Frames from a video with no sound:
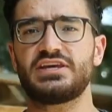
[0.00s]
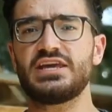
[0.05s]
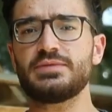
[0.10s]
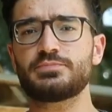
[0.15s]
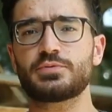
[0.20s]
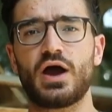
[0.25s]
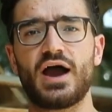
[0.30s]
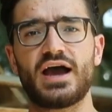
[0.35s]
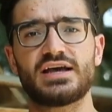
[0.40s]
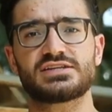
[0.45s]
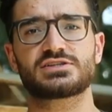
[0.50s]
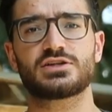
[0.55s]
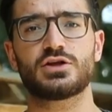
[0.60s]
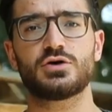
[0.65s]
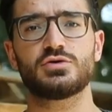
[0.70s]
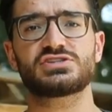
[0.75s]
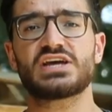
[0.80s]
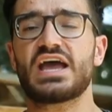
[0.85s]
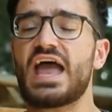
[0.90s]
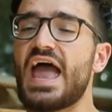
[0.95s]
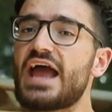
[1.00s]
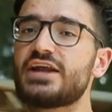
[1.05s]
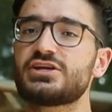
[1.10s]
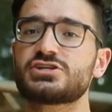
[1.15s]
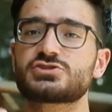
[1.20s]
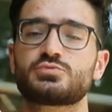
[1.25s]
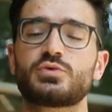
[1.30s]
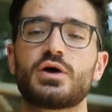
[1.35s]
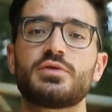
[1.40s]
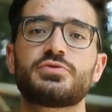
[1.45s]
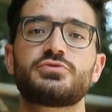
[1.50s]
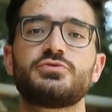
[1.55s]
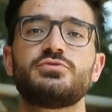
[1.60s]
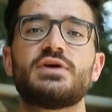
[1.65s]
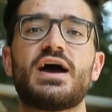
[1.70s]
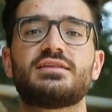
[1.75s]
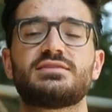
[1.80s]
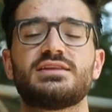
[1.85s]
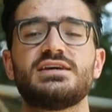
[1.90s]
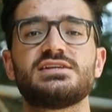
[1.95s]
keep your eyes closed, and just run through
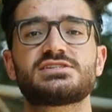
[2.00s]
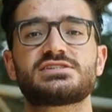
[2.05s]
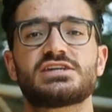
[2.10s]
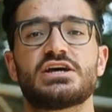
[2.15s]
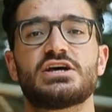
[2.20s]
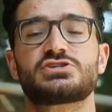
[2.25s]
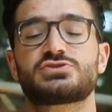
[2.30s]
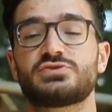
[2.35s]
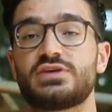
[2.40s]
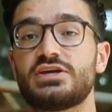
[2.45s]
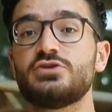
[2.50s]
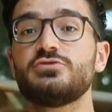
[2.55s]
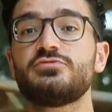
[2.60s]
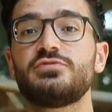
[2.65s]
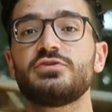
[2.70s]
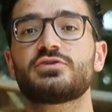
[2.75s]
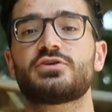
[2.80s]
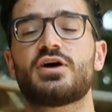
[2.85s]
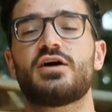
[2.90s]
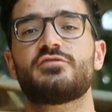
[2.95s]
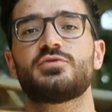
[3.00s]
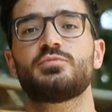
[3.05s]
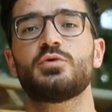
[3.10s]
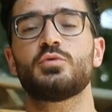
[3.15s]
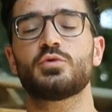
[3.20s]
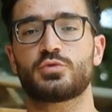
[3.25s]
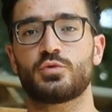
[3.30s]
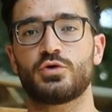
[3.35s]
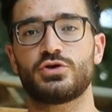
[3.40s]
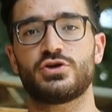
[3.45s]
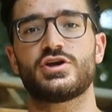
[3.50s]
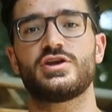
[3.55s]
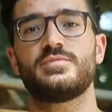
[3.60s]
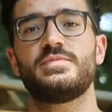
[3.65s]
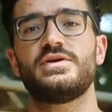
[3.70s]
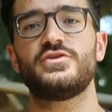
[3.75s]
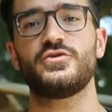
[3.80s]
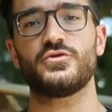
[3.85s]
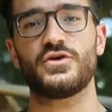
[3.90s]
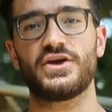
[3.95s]
that list so that you feel comfortable with what you're going to
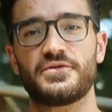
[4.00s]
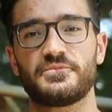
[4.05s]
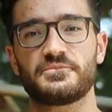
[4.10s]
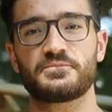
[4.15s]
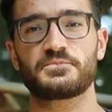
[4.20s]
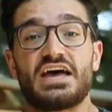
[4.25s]
be doing.